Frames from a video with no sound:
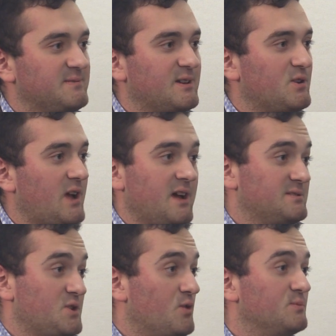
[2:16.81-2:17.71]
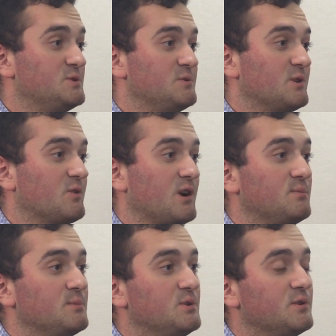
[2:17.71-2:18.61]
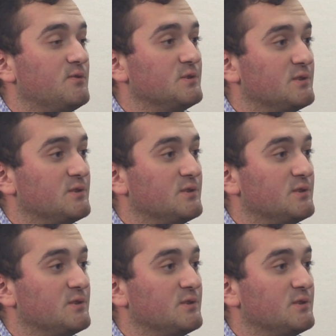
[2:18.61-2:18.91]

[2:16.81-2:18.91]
that has home to an incredibly beautiful